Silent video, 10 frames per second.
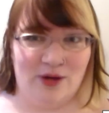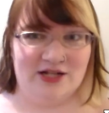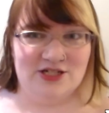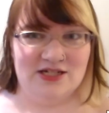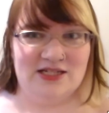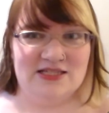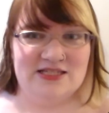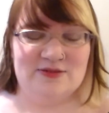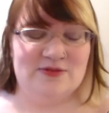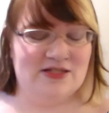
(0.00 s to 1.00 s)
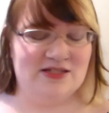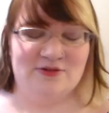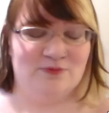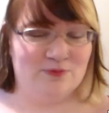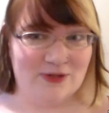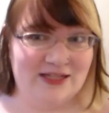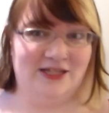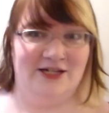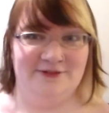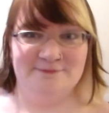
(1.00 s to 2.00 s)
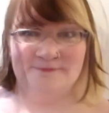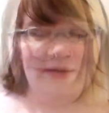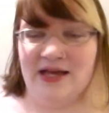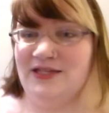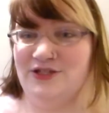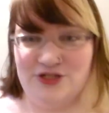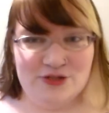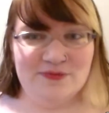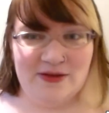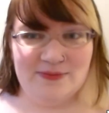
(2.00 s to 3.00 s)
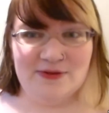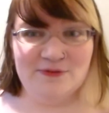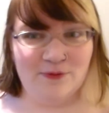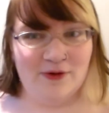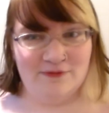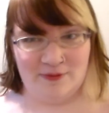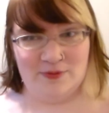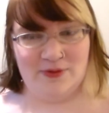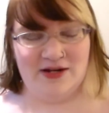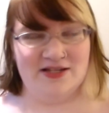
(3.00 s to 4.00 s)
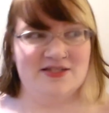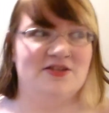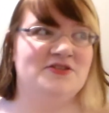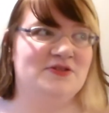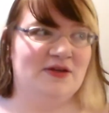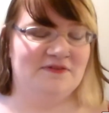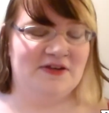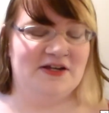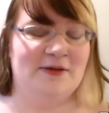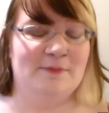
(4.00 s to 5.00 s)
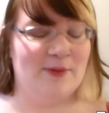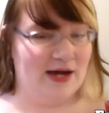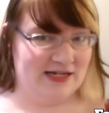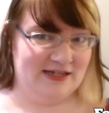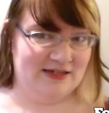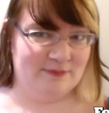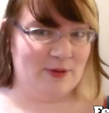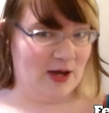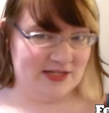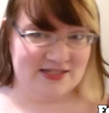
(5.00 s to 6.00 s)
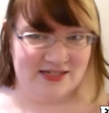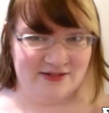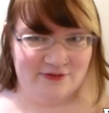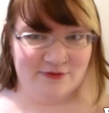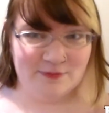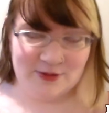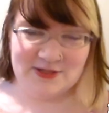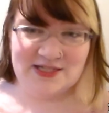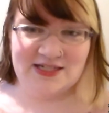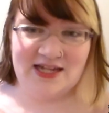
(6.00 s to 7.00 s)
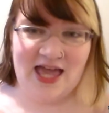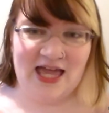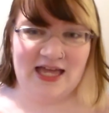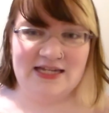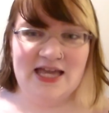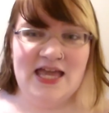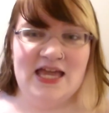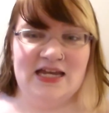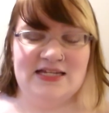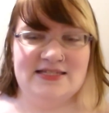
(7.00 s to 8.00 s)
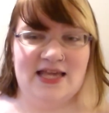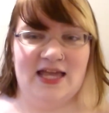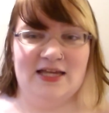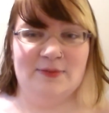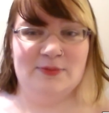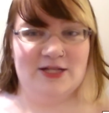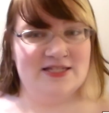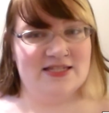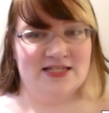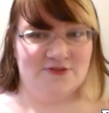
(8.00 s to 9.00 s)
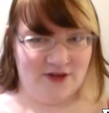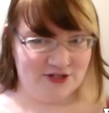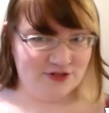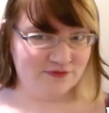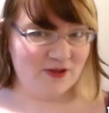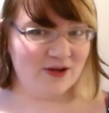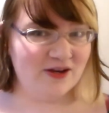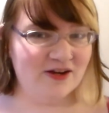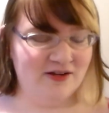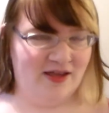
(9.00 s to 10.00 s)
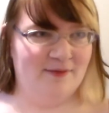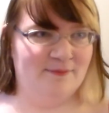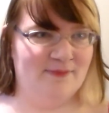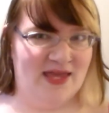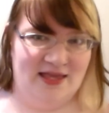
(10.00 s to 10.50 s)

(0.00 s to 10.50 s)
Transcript: to watch it. It's really good. My YouTube favorite for February is also a very body positive person, and it is a plus size fashion vlogger named